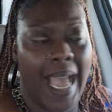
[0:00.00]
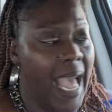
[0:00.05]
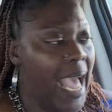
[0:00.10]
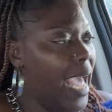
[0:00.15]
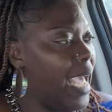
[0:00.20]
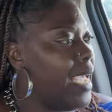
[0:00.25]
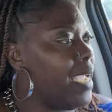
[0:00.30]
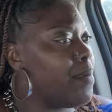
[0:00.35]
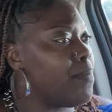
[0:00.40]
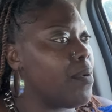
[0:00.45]

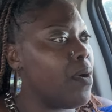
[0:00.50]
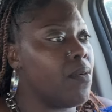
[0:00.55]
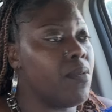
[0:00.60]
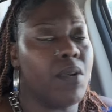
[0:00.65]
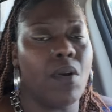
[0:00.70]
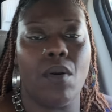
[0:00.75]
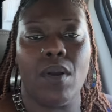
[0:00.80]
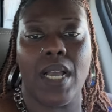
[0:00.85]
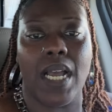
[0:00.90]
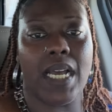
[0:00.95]
I ain't broke
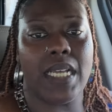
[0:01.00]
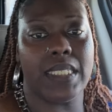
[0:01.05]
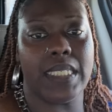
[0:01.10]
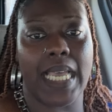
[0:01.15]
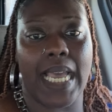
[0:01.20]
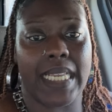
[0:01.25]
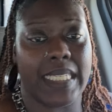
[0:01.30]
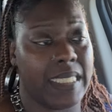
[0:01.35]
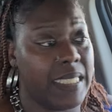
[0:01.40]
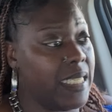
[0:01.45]
no
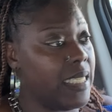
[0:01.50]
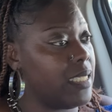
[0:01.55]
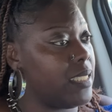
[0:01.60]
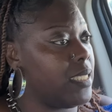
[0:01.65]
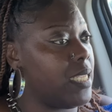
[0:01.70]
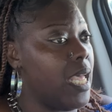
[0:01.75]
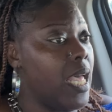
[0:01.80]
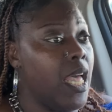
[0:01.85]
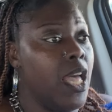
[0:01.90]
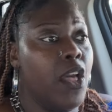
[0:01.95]
contact
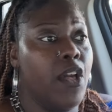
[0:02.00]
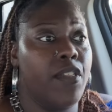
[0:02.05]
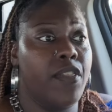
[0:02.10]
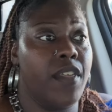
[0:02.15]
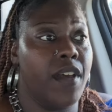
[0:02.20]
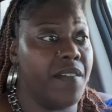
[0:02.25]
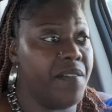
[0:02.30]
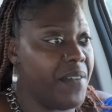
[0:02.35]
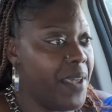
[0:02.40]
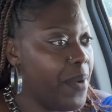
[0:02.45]
since
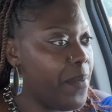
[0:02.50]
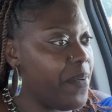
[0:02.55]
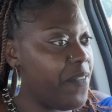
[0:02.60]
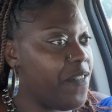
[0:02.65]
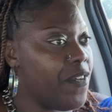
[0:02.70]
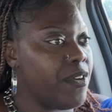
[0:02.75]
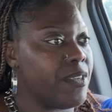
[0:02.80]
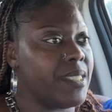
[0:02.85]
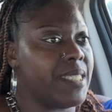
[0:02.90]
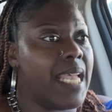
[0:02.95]
the very
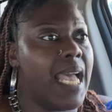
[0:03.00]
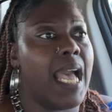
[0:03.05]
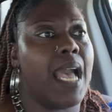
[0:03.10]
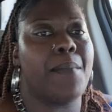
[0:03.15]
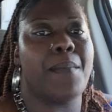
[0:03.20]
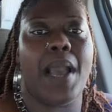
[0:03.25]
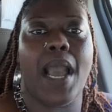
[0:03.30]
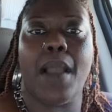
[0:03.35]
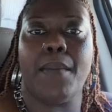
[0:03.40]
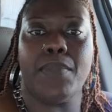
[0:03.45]
first
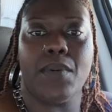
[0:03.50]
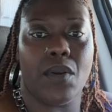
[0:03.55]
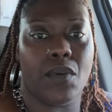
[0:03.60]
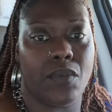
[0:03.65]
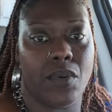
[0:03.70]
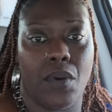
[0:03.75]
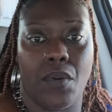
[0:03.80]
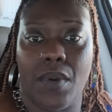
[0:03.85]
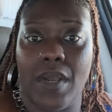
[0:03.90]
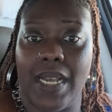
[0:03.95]
time I
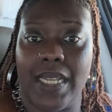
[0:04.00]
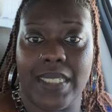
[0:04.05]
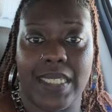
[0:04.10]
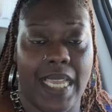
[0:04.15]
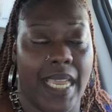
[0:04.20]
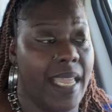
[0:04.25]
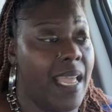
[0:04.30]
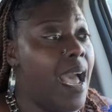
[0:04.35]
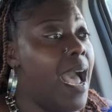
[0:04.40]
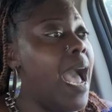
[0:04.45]
broke no
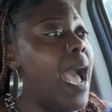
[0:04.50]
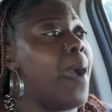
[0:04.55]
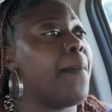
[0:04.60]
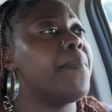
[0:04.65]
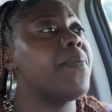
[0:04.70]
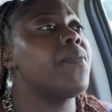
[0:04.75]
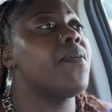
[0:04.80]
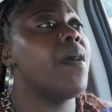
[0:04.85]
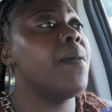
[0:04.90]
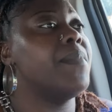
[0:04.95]
contact, y'all. I
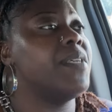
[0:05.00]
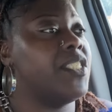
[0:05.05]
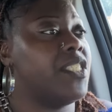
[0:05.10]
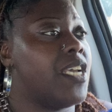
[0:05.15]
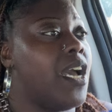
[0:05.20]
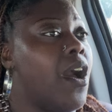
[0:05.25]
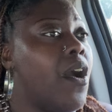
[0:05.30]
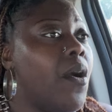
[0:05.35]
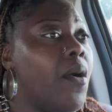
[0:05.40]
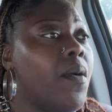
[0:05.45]
promise
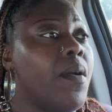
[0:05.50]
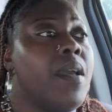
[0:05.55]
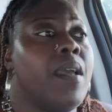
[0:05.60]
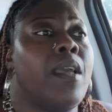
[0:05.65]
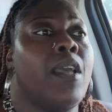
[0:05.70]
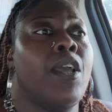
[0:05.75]
y'all.